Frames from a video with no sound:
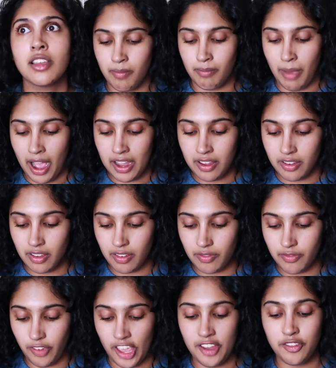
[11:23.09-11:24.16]
My
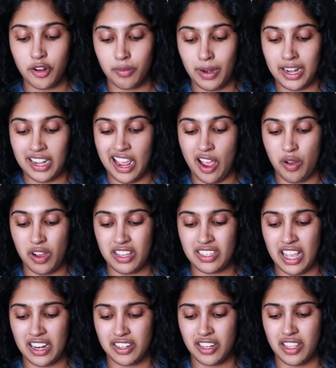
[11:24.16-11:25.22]
favorite right now is
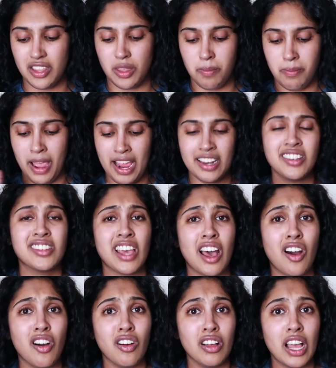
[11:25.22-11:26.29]
actually the
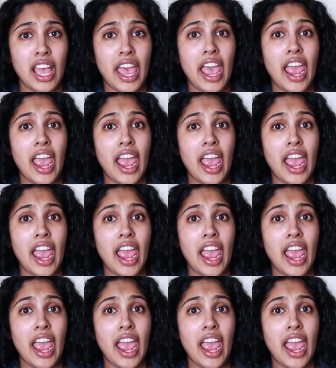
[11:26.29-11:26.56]
Pentel